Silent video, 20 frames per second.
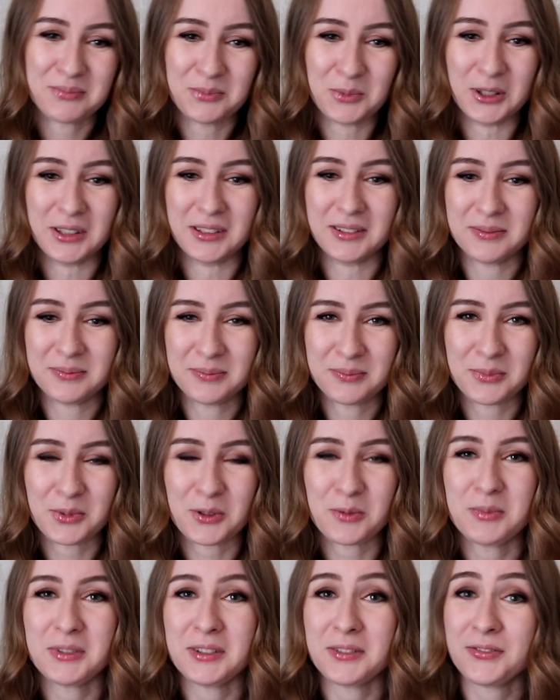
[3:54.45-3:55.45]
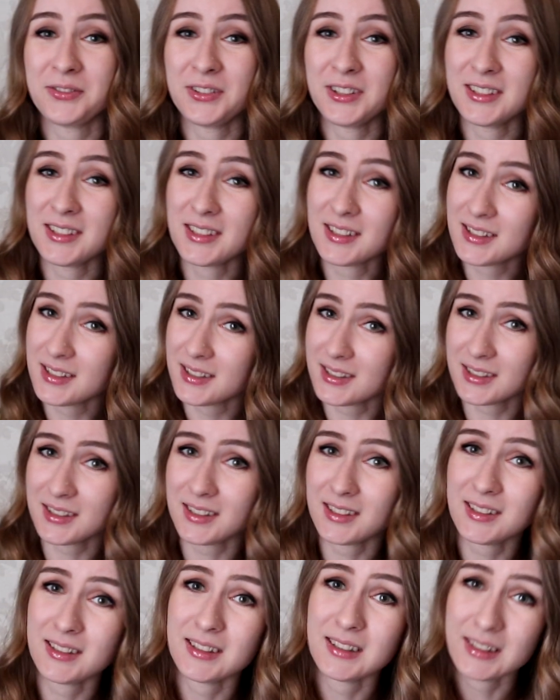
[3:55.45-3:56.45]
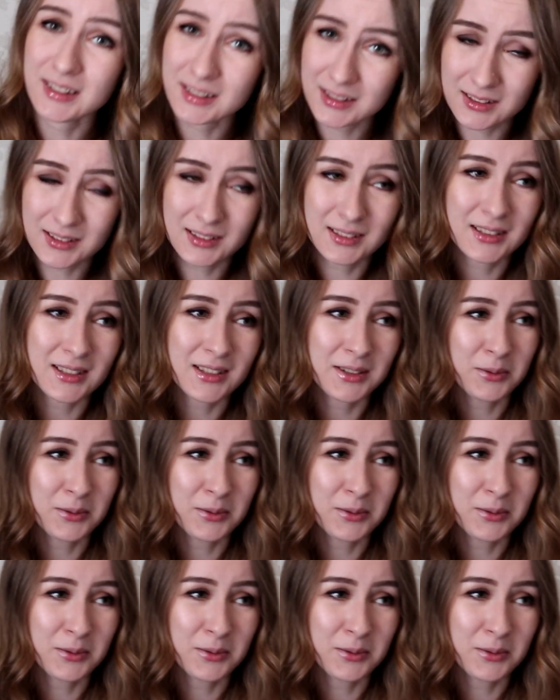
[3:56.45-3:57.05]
well, probably Finns see lizards